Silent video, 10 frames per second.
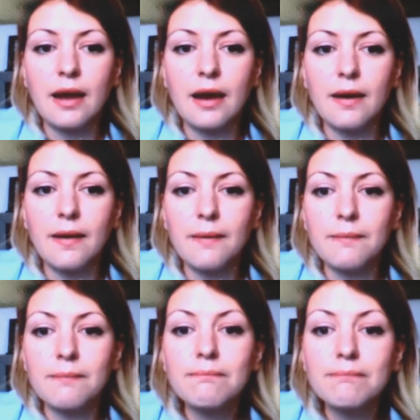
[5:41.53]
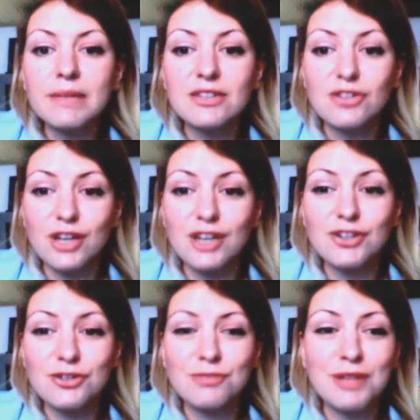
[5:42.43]
But the
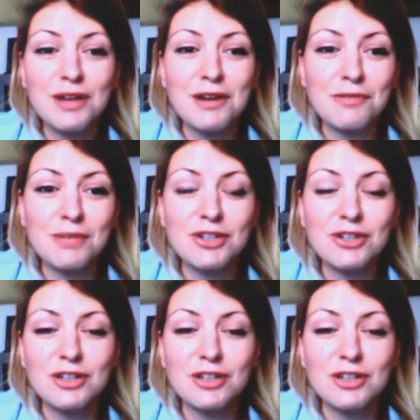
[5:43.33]
education on media and information